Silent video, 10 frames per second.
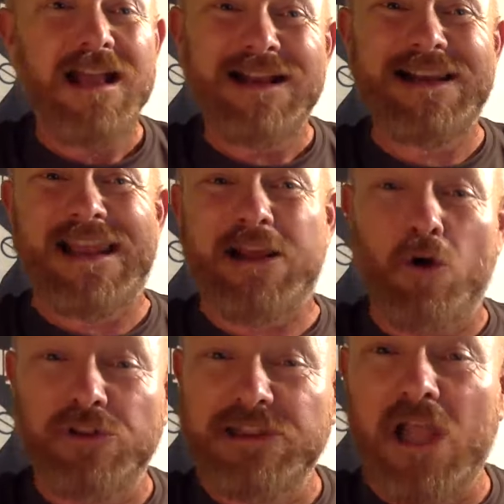click
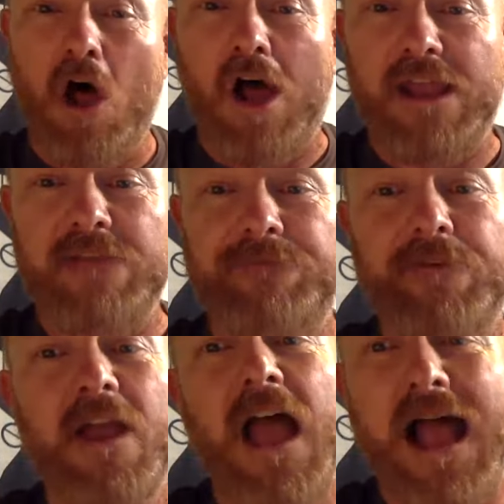on
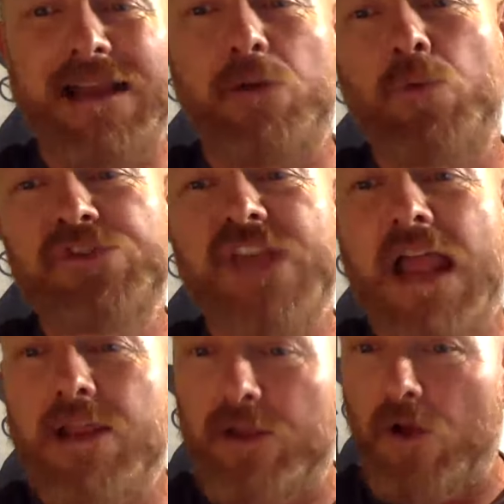live, and it will
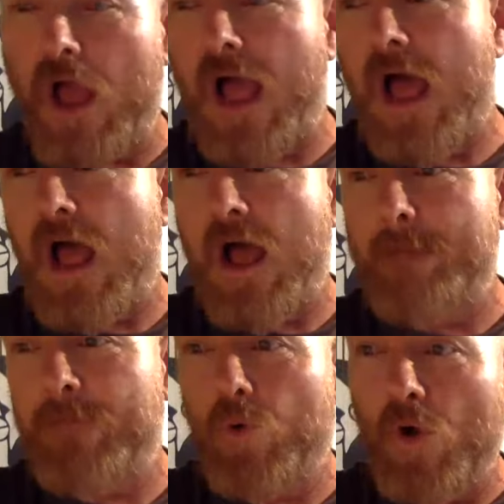say
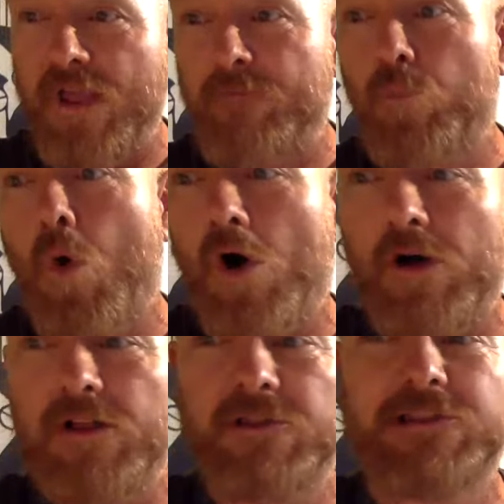what
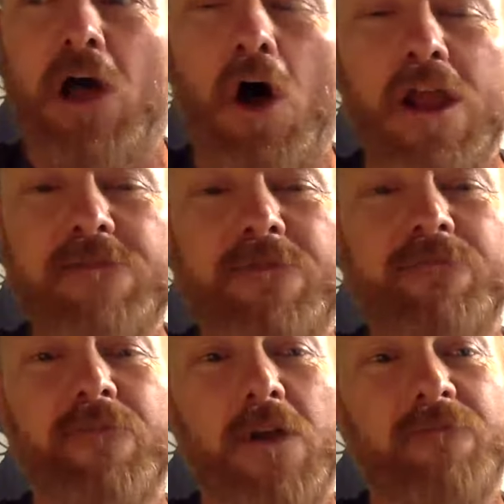live
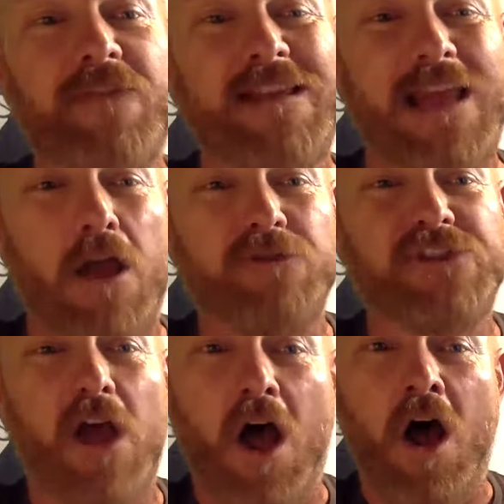videos
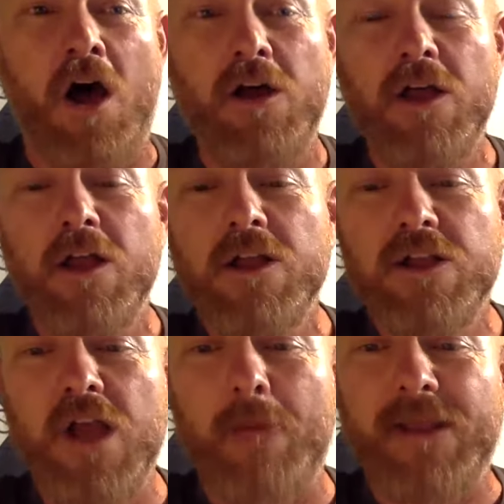are
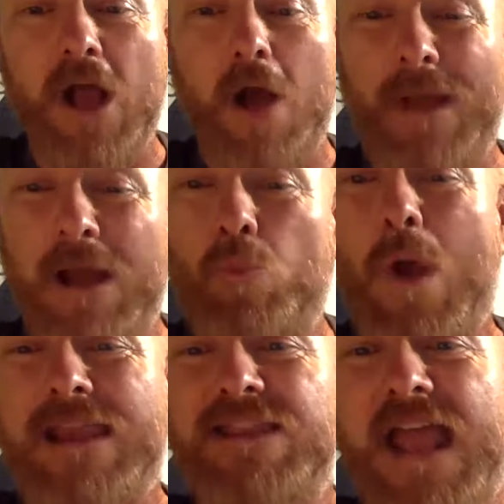coming up and
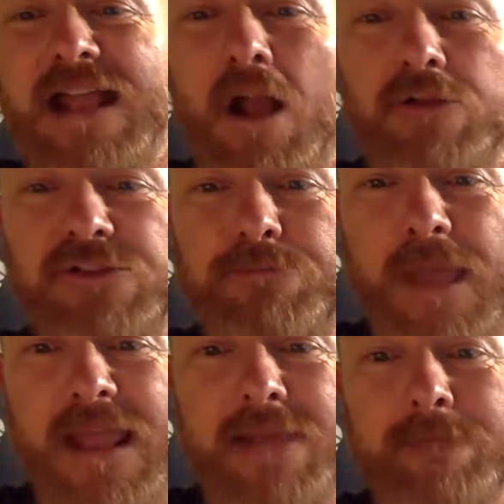when they're going to
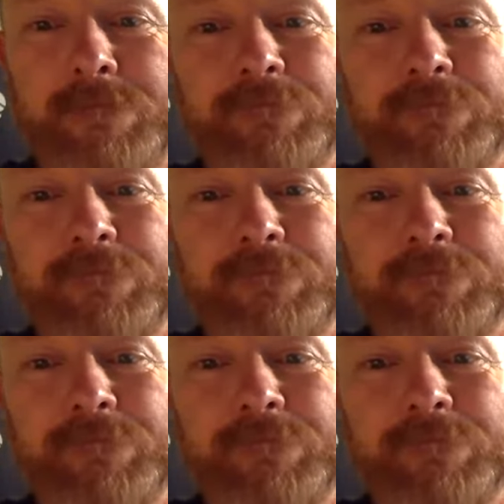be.